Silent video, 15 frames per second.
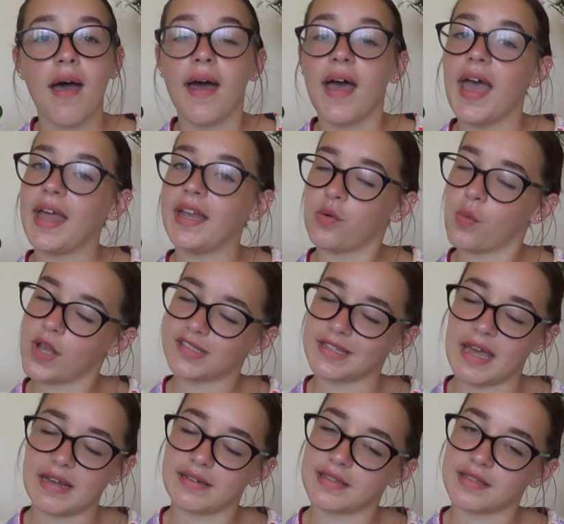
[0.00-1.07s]
Any Wes
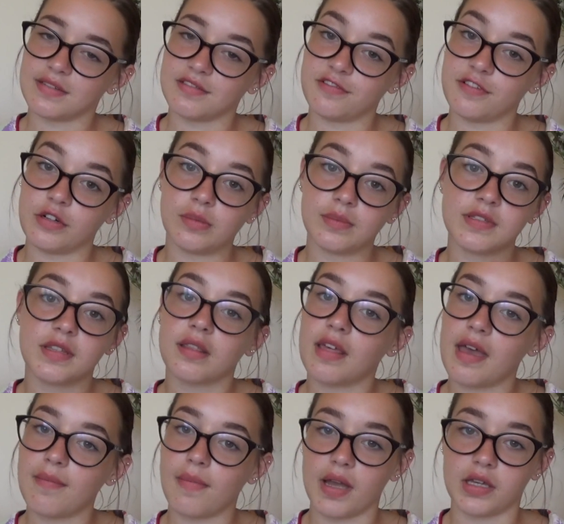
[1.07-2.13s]
Anderson films,
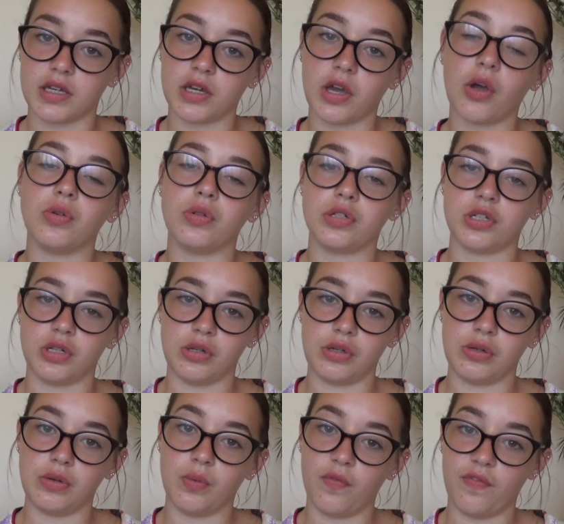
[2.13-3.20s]
they're my
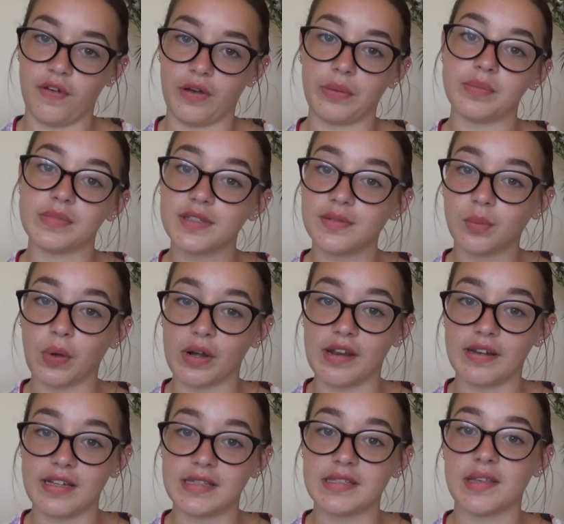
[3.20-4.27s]
go-to films when I
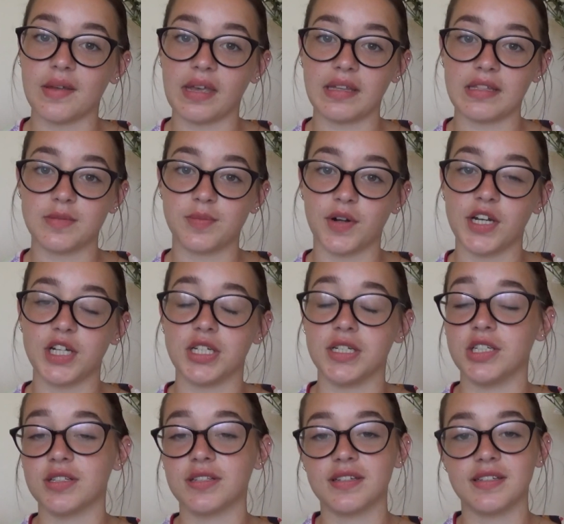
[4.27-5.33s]
need sewing inspiration,
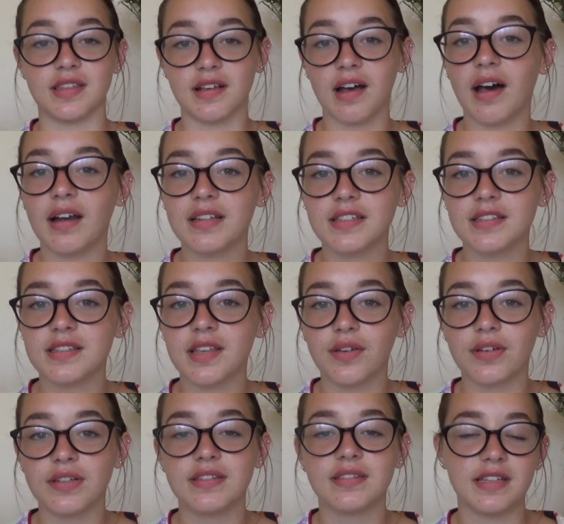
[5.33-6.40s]
just because the colours are so
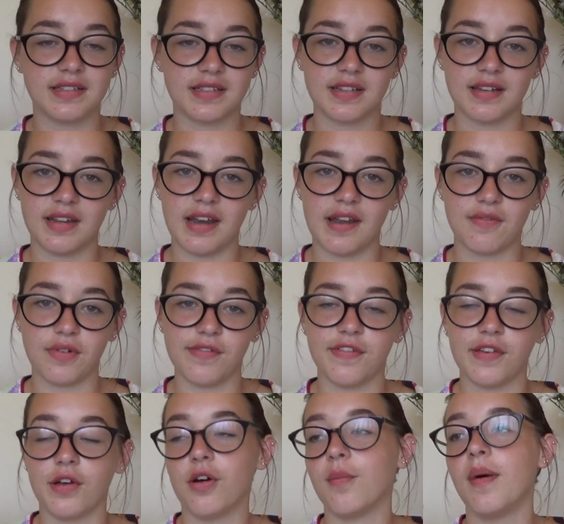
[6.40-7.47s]
consistent in every
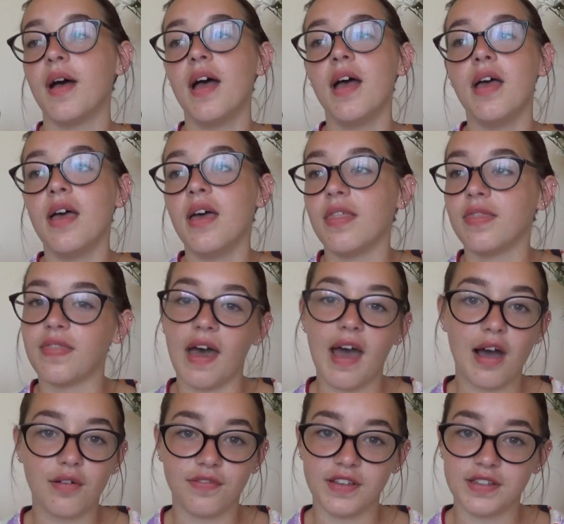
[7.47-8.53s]
film, the
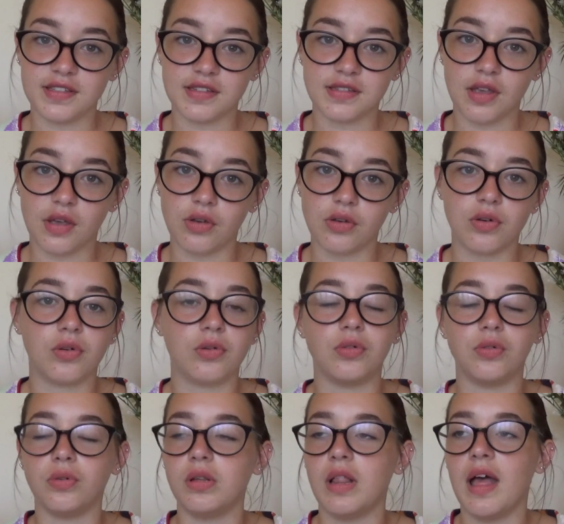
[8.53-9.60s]
outfits are so
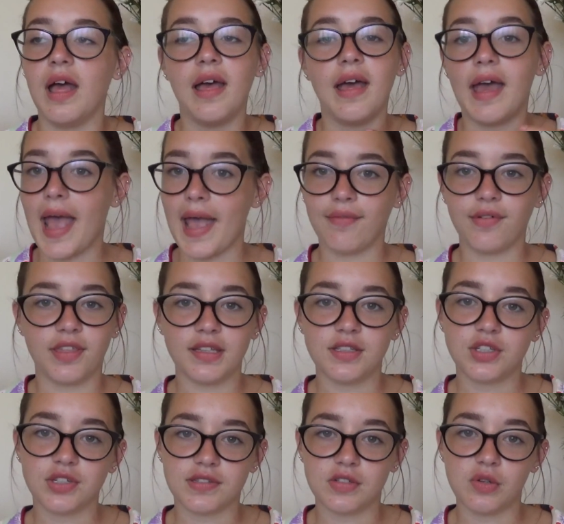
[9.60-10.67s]
cool, everything's
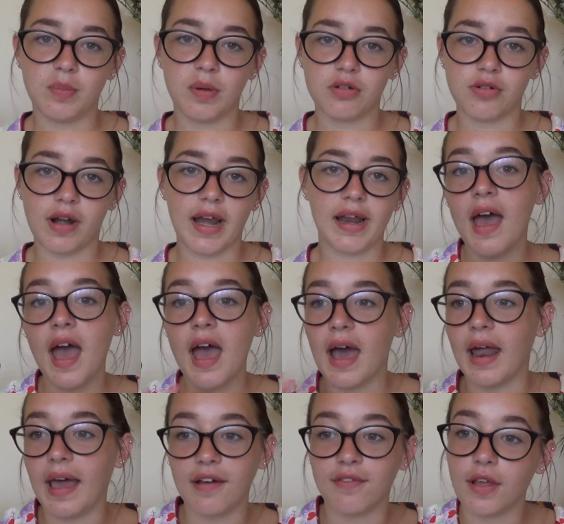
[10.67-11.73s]
just super great,
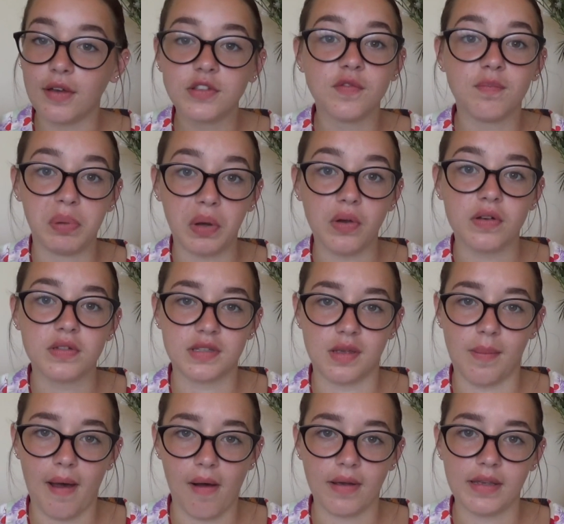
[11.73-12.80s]
and I have loads of books
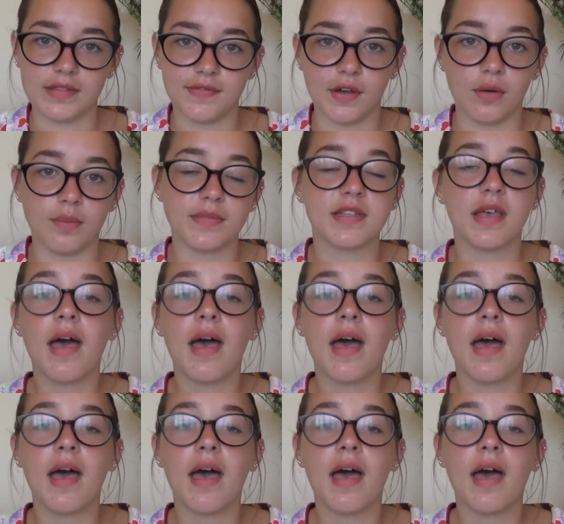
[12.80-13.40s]
about his films.